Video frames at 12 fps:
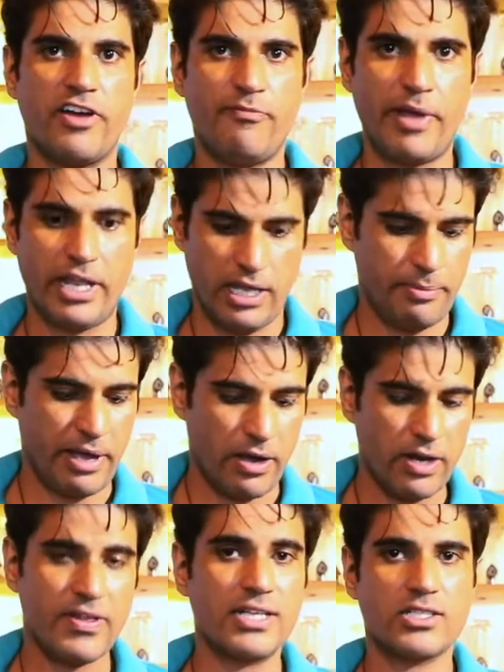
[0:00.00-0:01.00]
of baking
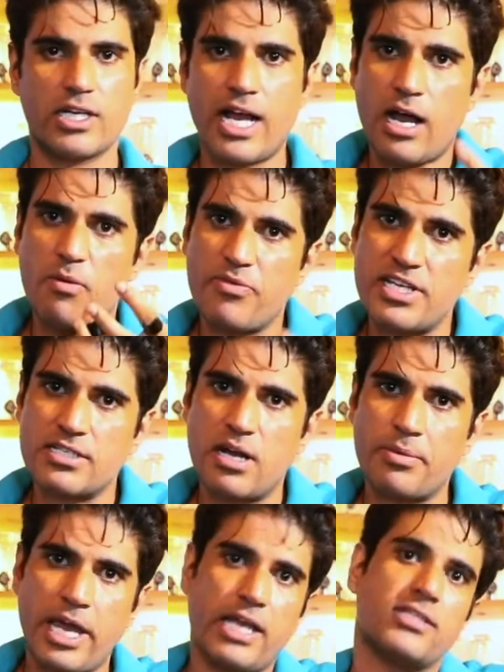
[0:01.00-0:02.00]
powder. That's going to help these
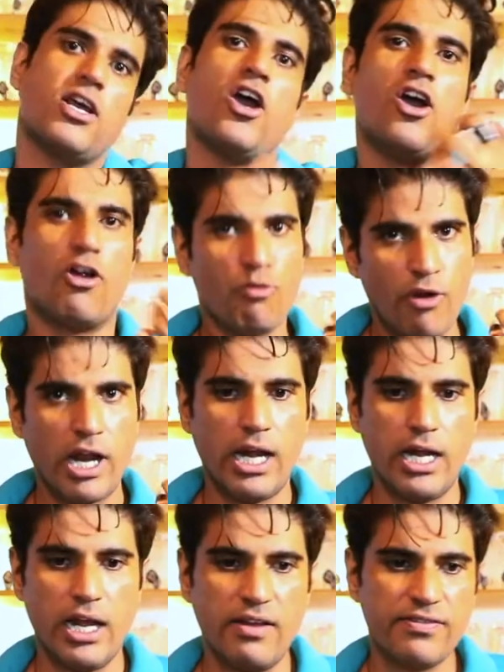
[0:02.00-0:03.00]
cupcakes really
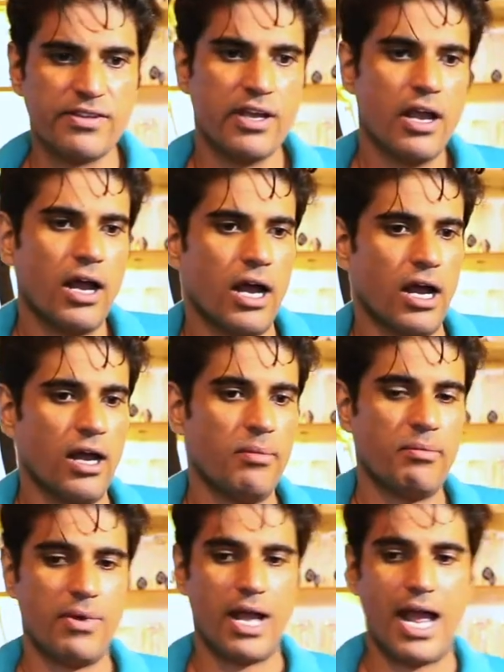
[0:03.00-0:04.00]
lift.
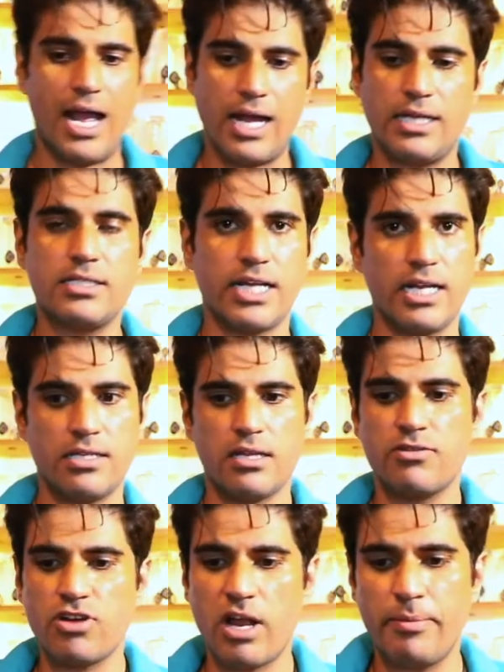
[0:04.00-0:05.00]
And into the
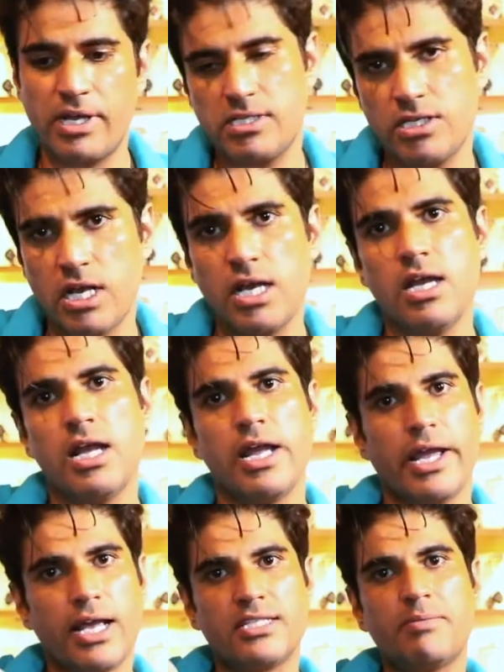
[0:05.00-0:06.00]
dry mixture
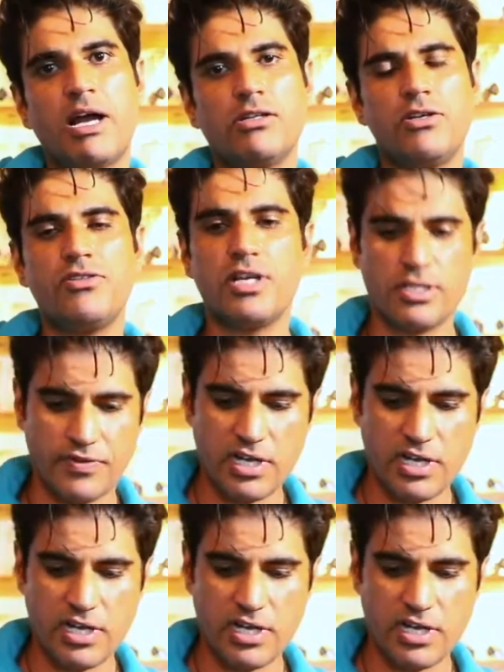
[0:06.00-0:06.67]
is about 2/3 of a